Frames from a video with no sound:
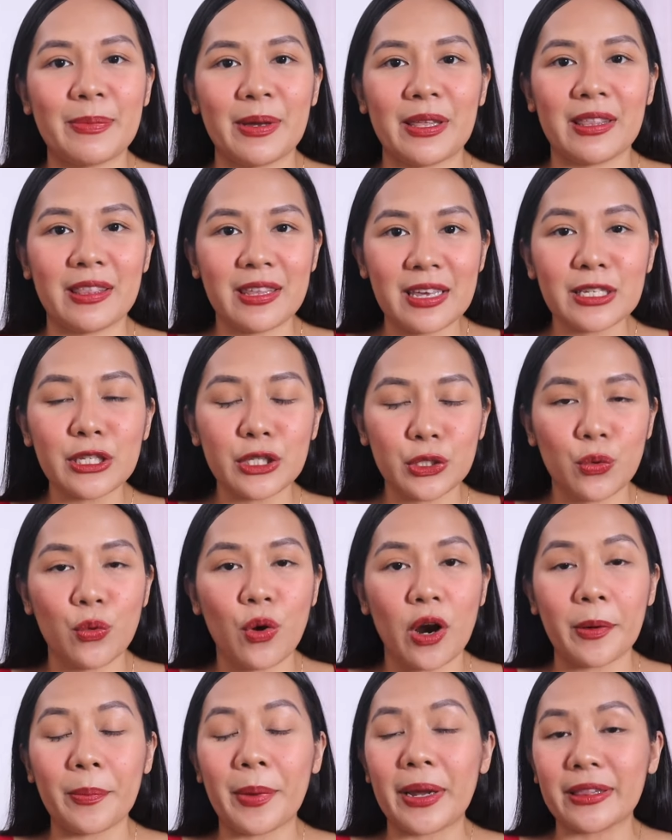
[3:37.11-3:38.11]
but these two
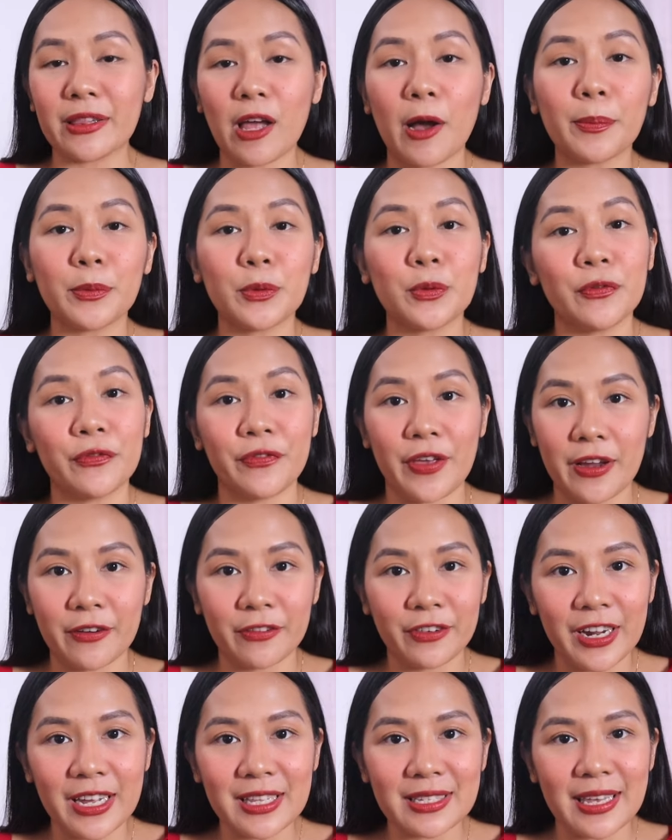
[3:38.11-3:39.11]
are my top two
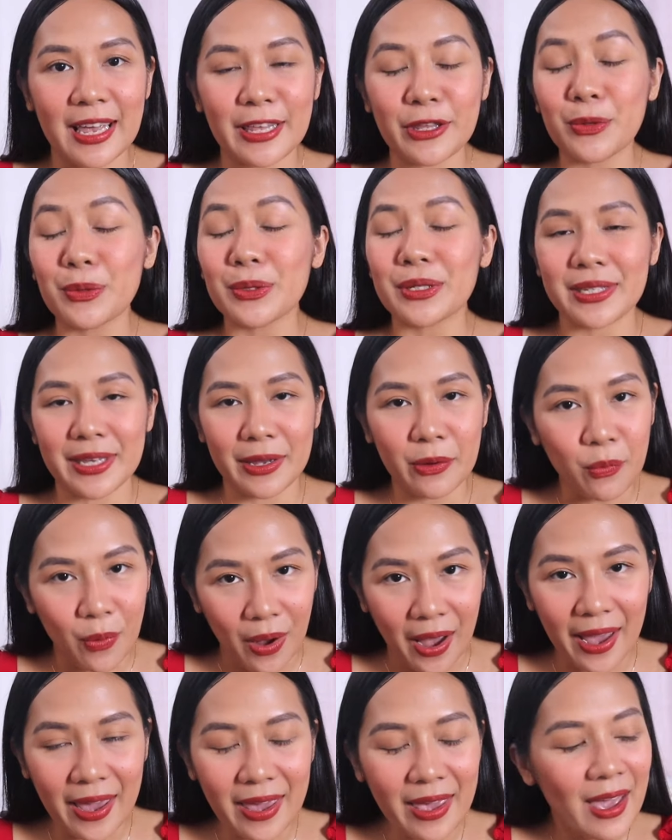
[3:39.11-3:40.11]
favorites, and you'll see
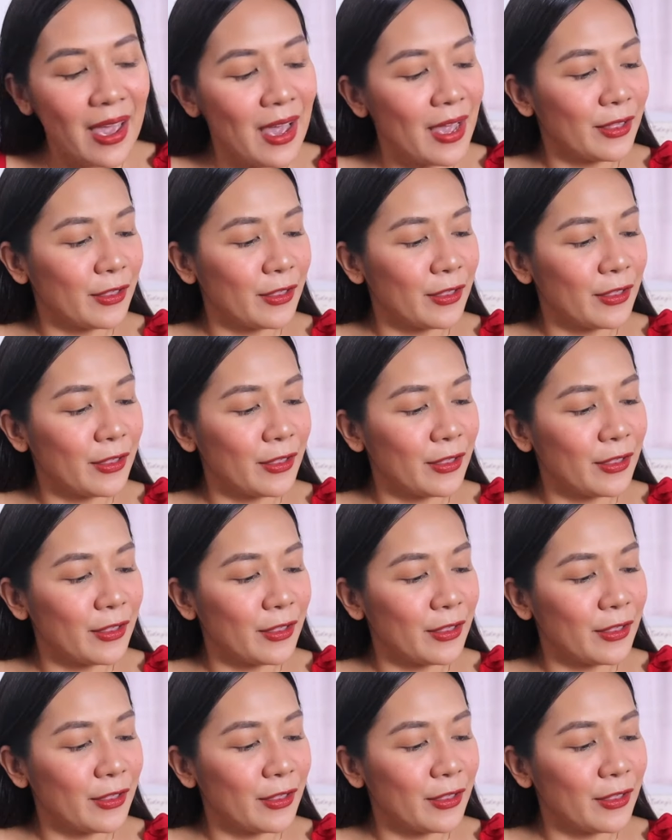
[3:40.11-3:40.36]
why.